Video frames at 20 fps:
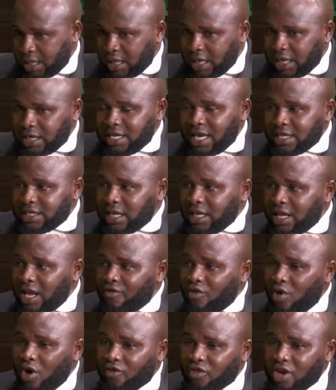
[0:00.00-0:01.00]
There's a
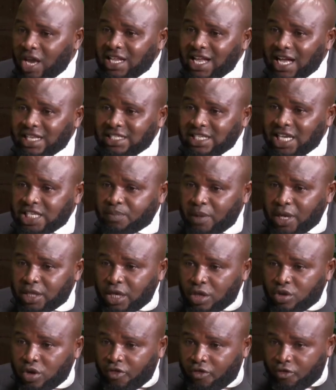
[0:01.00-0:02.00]
level of care that is
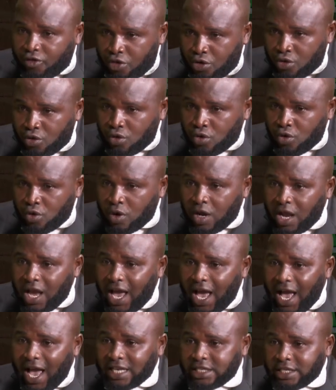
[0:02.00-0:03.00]
expected of you
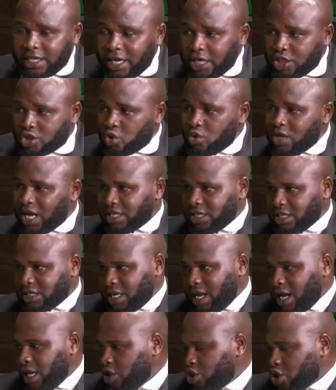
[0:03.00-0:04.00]
as against you that is
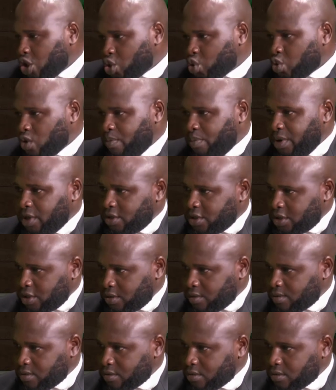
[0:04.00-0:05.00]
carrying just one
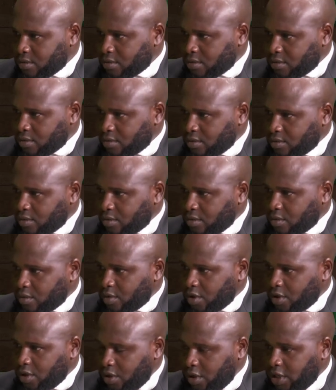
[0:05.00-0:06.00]
person.
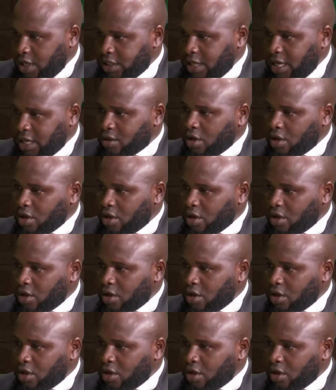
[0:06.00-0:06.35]
You understand?